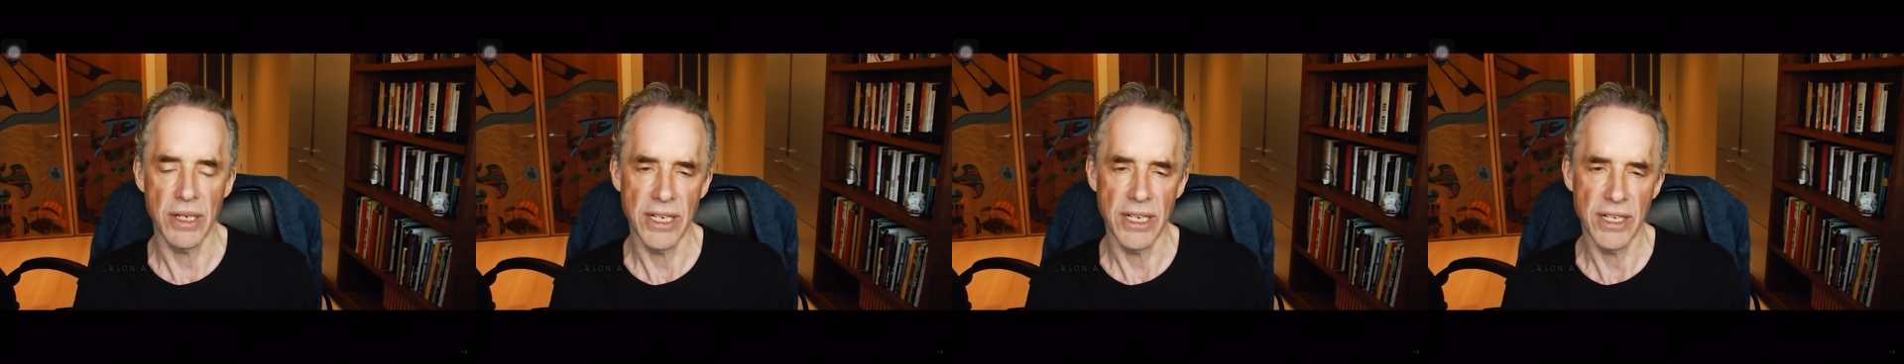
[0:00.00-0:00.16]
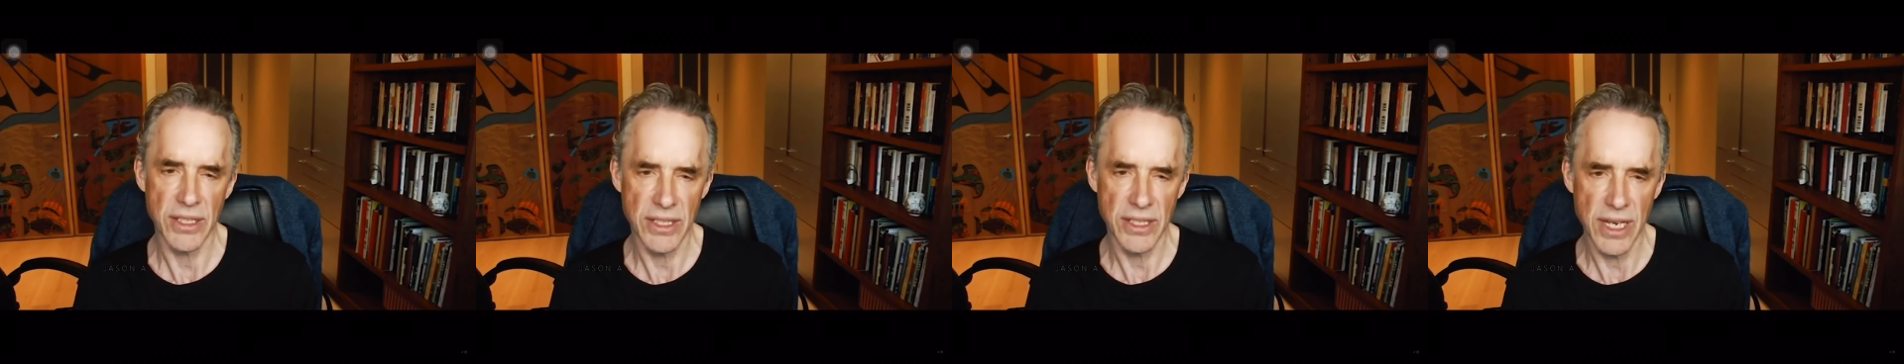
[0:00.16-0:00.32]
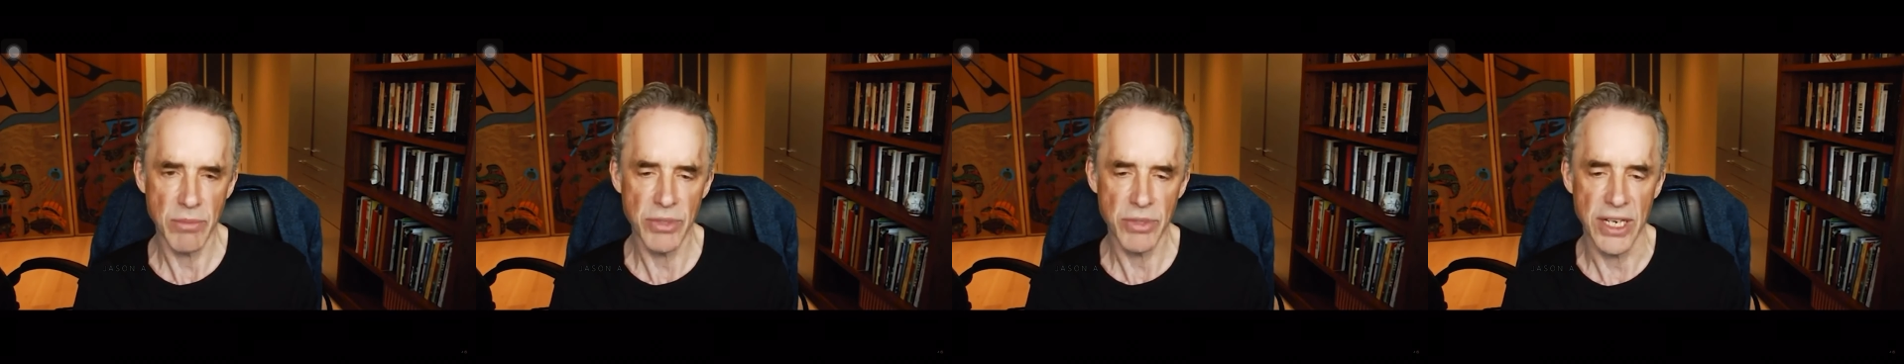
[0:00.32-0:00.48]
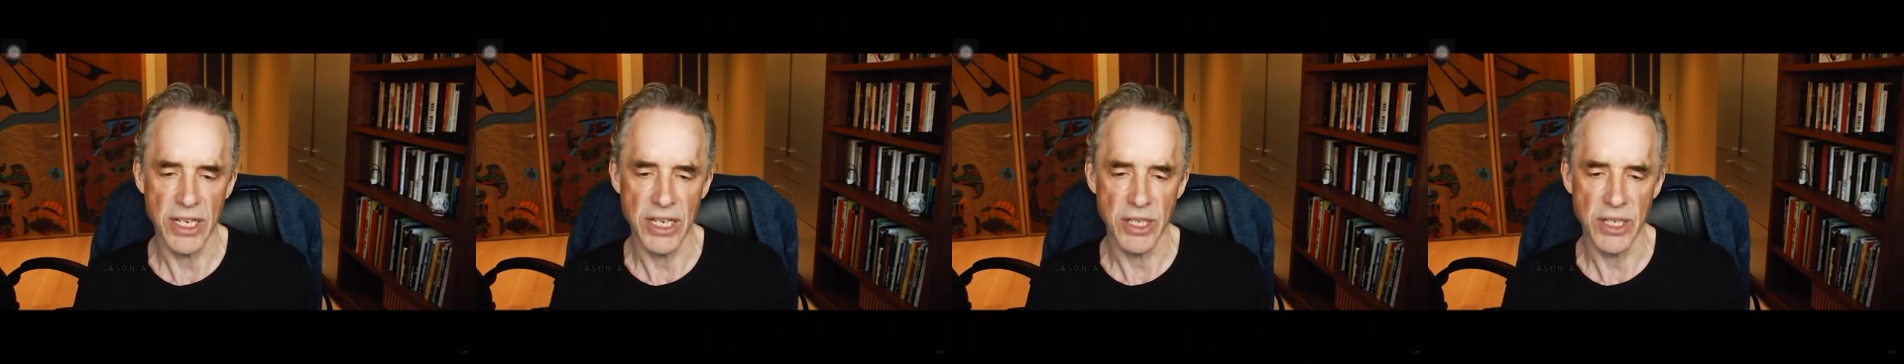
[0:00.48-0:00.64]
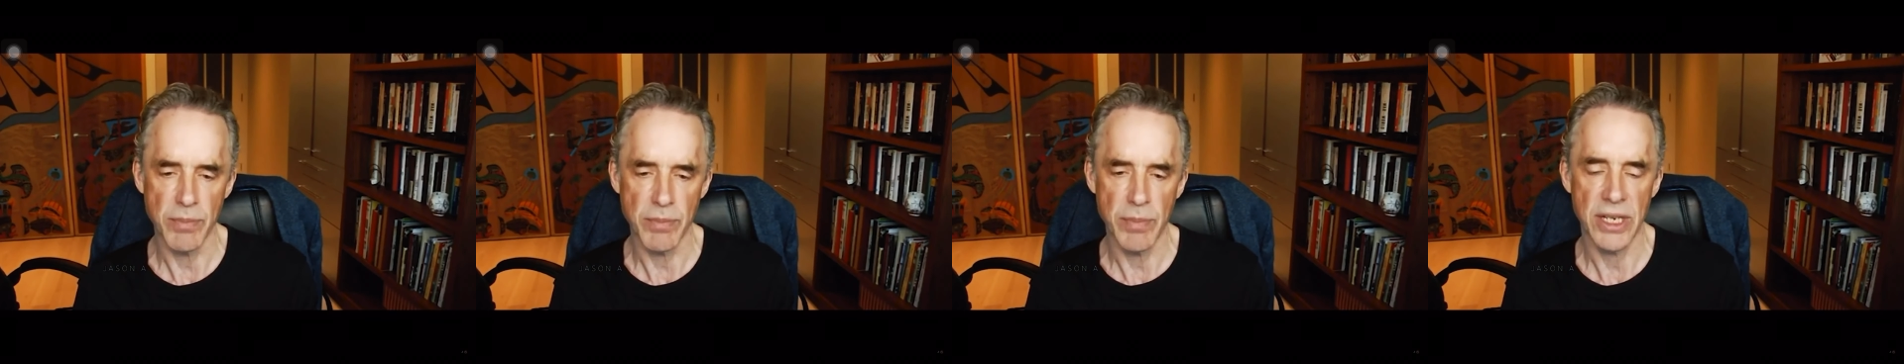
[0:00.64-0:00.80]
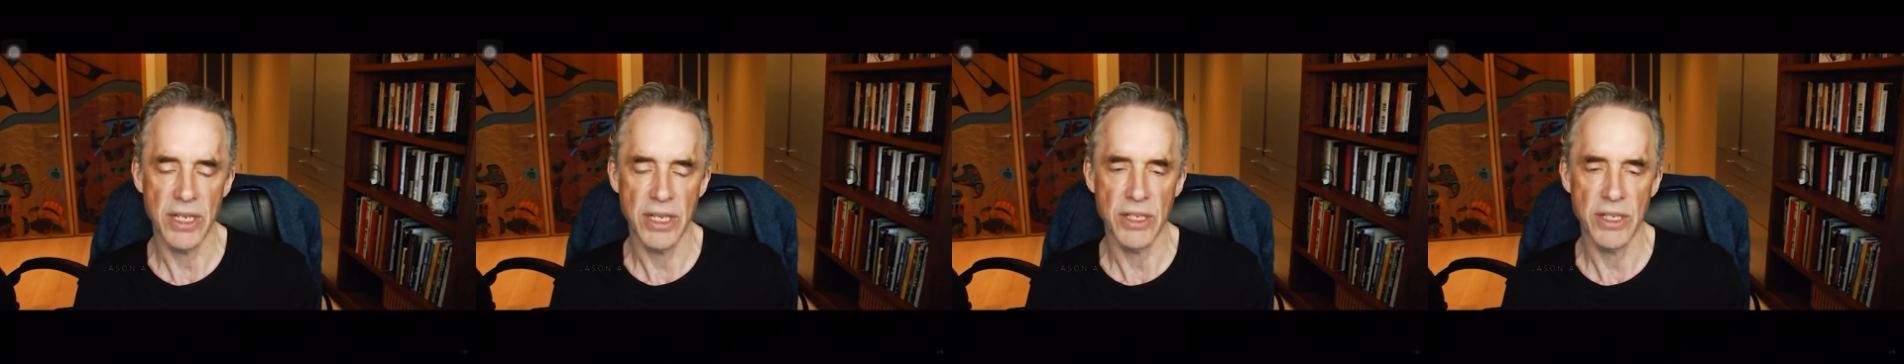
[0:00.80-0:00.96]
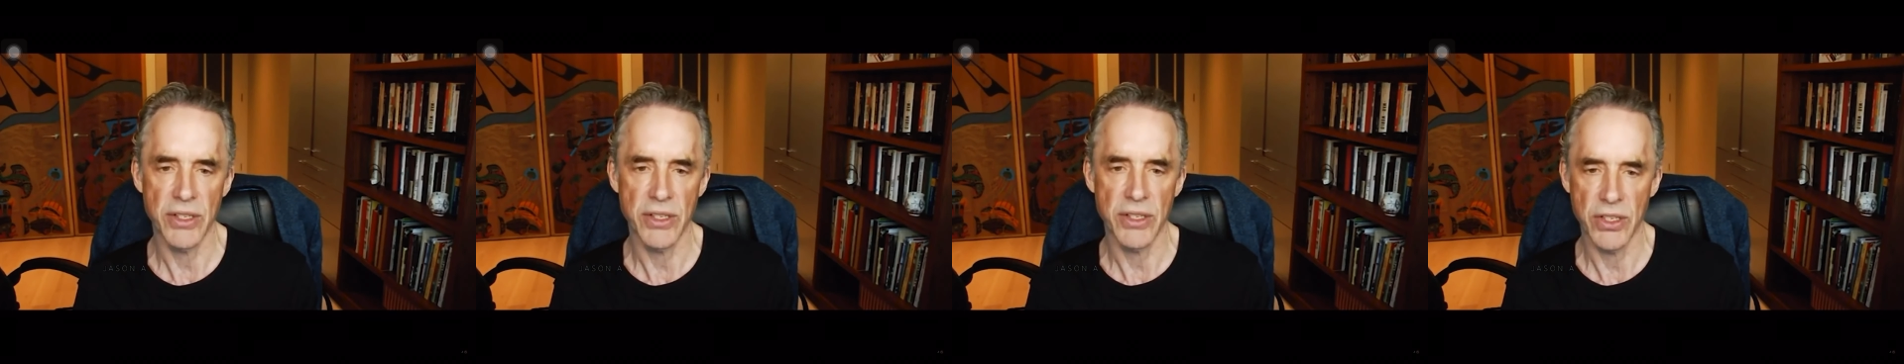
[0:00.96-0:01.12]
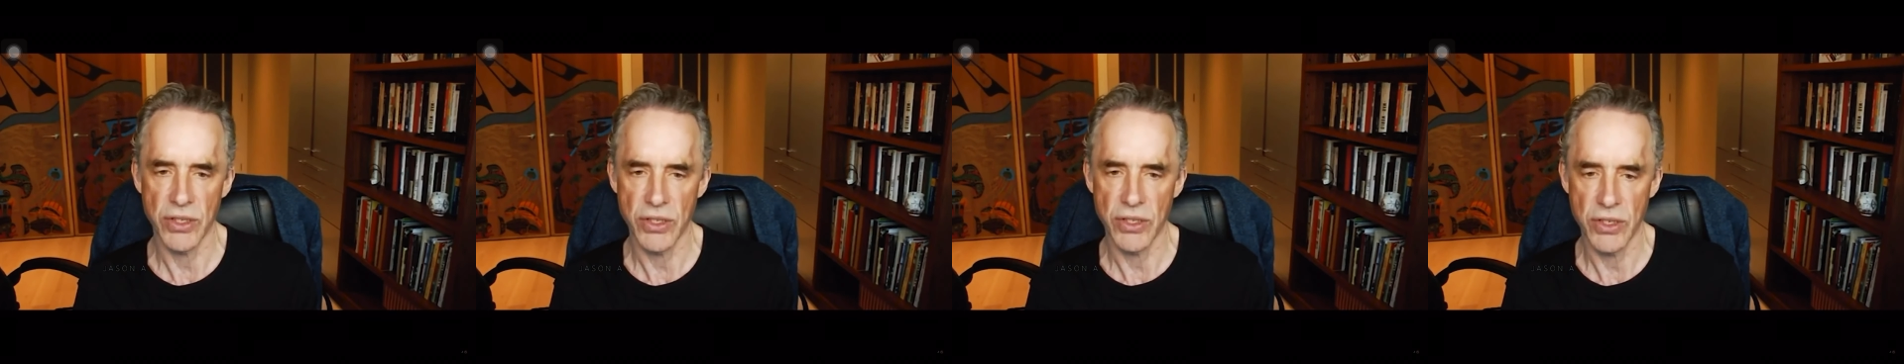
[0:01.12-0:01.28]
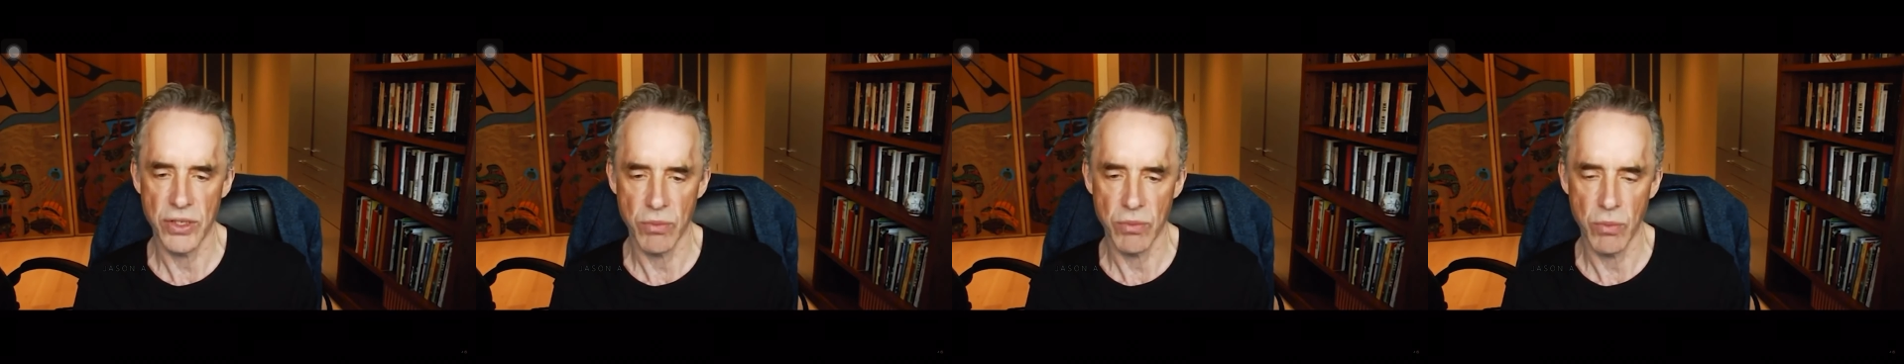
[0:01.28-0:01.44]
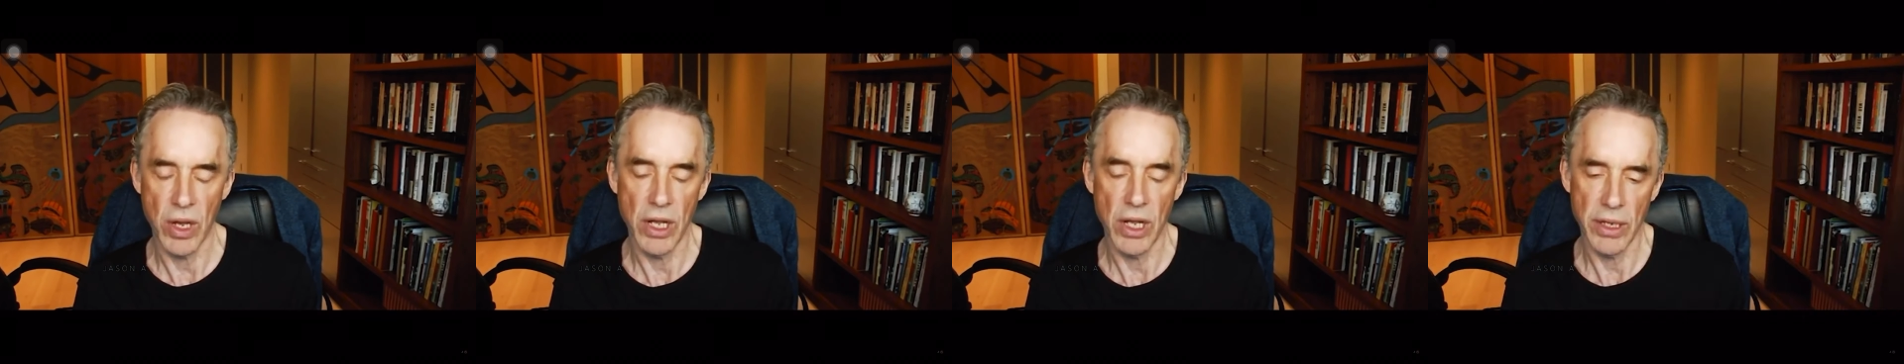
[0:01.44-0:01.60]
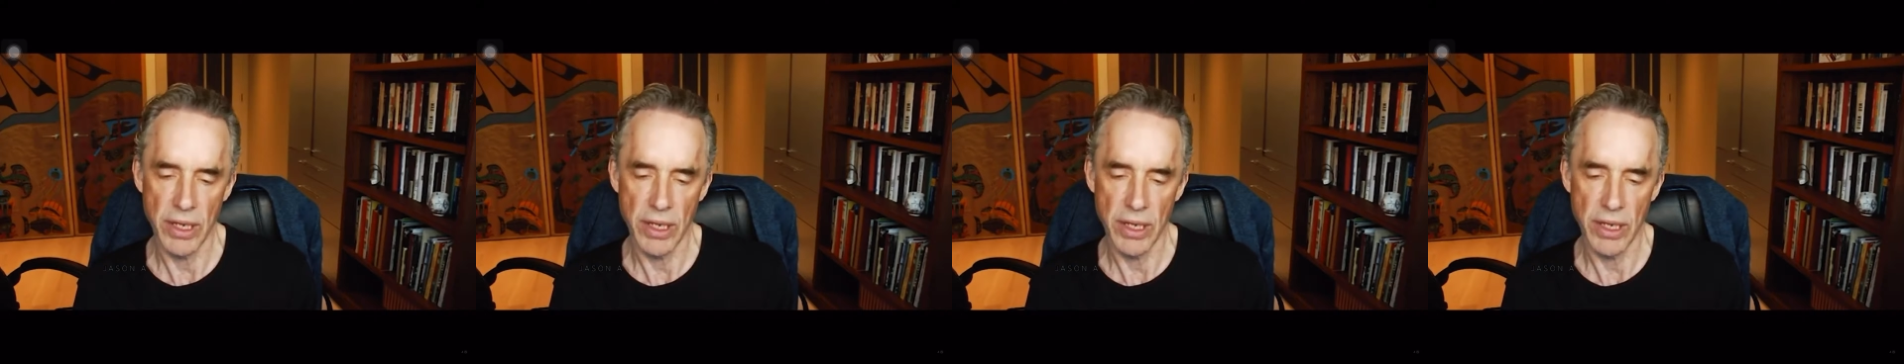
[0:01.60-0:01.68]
in some sense because it